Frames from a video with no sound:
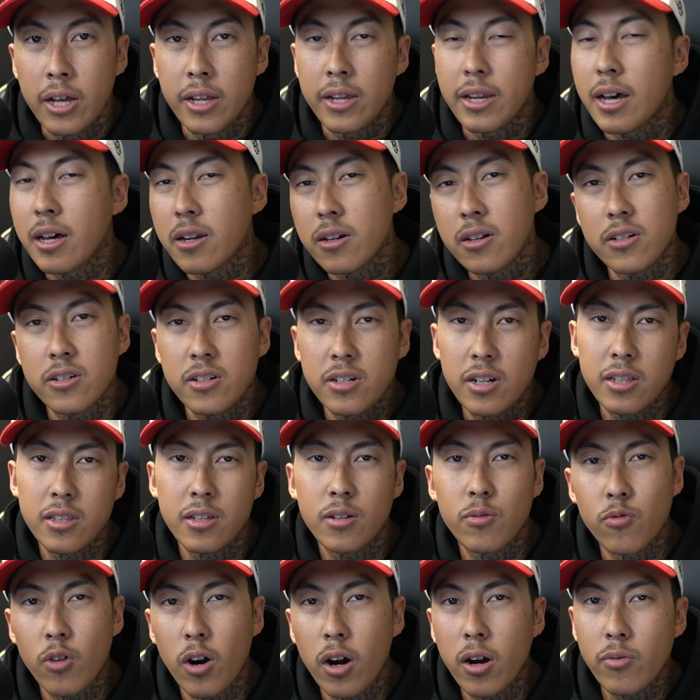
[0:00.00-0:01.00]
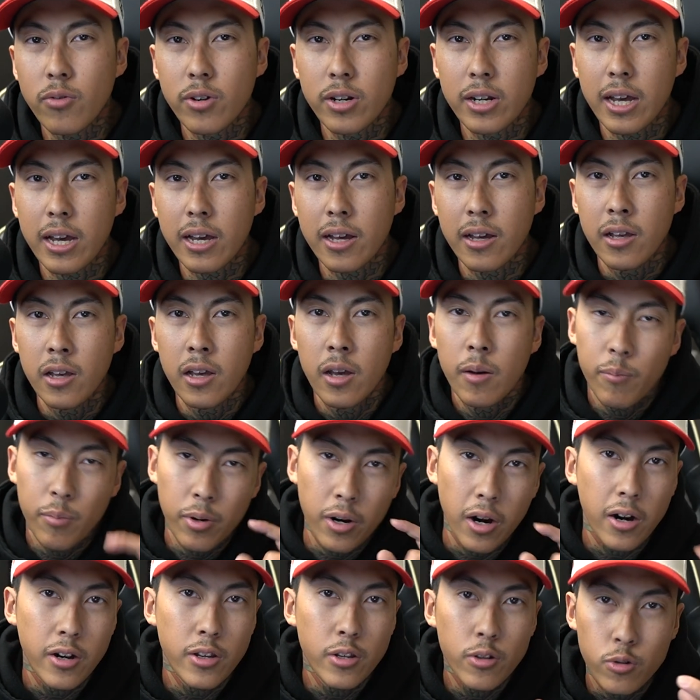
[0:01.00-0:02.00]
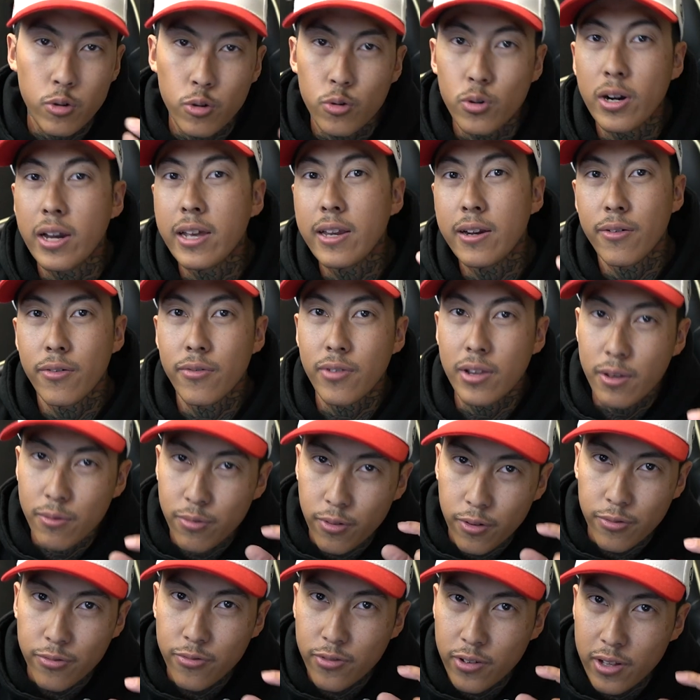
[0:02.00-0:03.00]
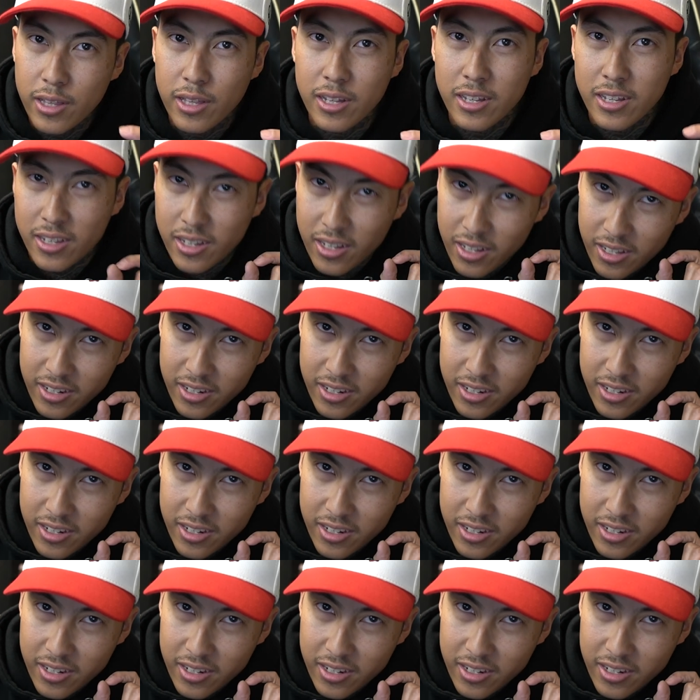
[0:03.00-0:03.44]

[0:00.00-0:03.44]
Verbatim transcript: Now, there's nothing wrong with that, but are you creatively fulfilling